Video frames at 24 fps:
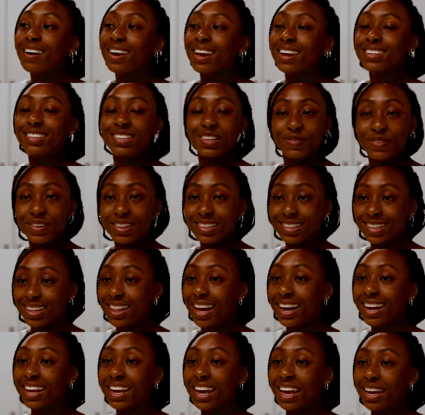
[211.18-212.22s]
Okay, so for the
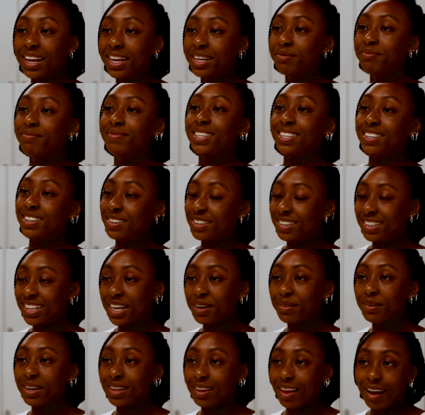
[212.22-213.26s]
Celina game, it's no
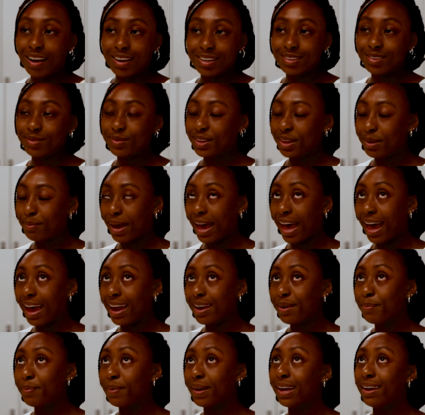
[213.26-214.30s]
secret we lost really
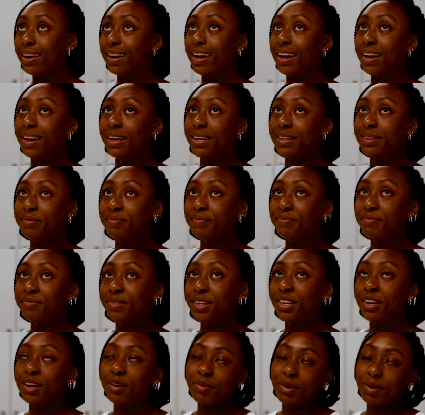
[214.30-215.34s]
bad, but
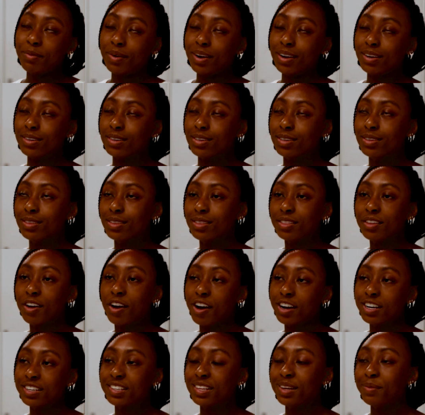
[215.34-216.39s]
um, you know we worked the
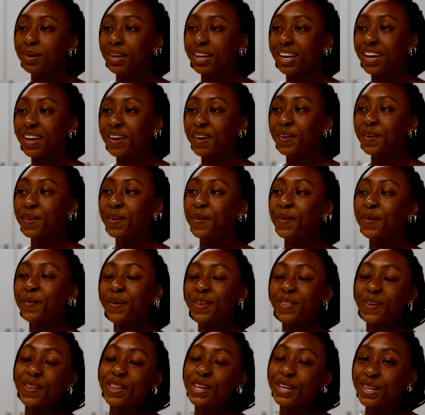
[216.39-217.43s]
hardest that we could
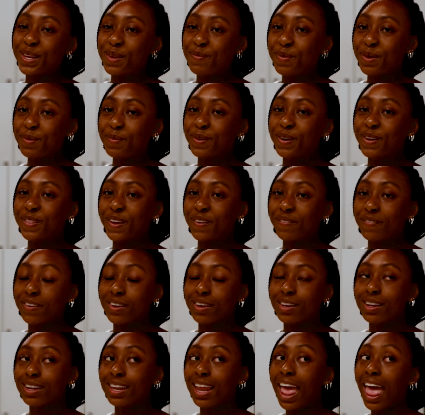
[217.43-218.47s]
with only 10 people on the
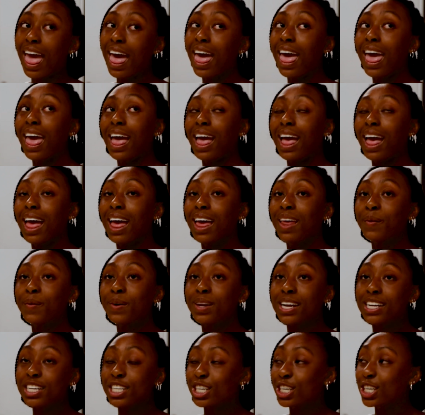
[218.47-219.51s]
field. And
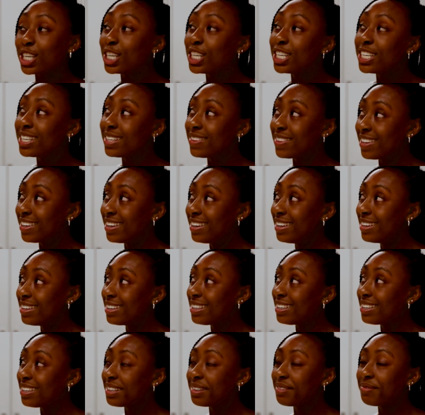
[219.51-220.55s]
when I turned and
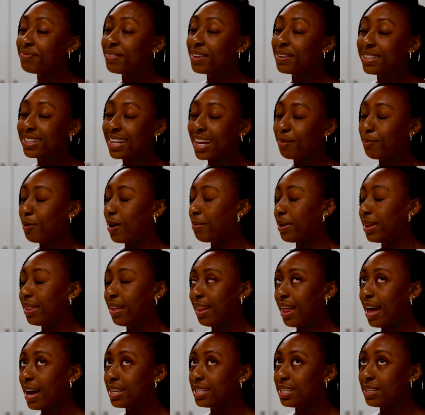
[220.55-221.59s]
looked, it was like probably the
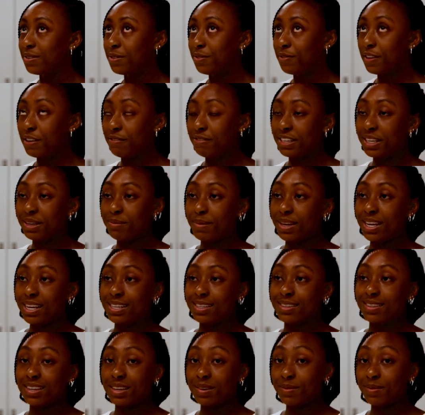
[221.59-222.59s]
last 15 minutes.